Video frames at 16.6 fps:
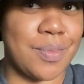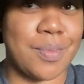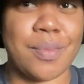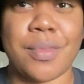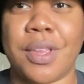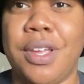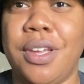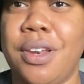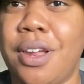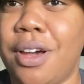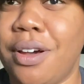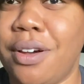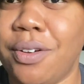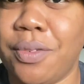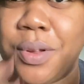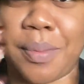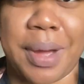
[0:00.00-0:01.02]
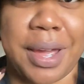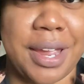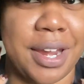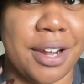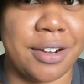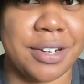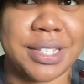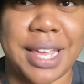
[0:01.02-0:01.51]
You know, when my
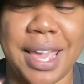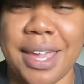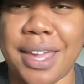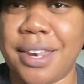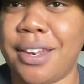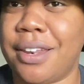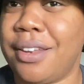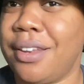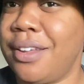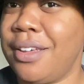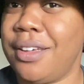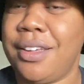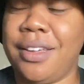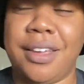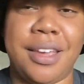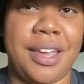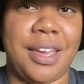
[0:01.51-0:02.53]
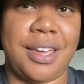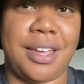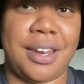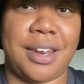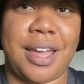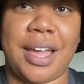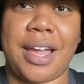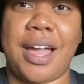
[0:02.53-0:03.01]
hair is hanging and
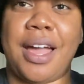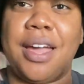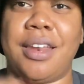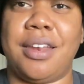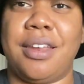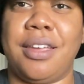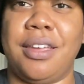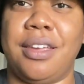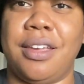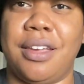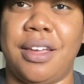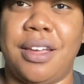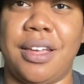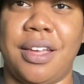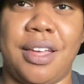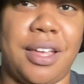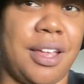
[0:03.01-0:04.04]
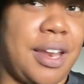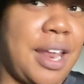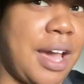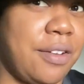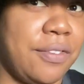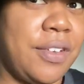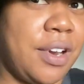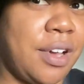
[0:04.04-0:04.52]
I got an
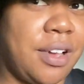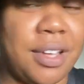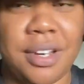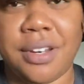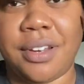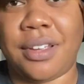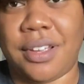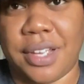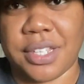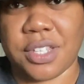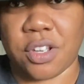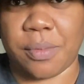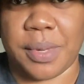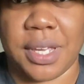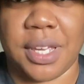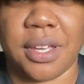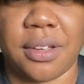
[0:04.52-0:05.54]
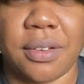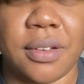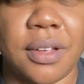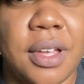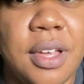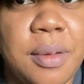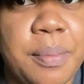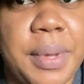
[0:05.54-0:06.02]
outfit on, it's going to be cute.
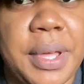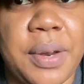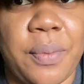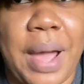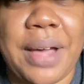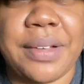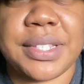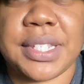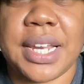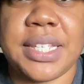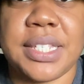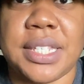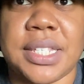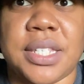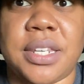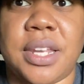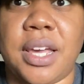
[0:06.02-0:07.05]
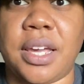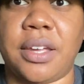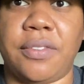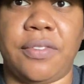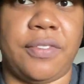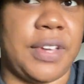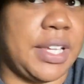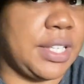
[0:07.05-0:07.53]
But wow, it's nice and snug. It
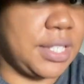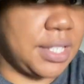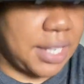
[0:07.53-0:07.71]
fits.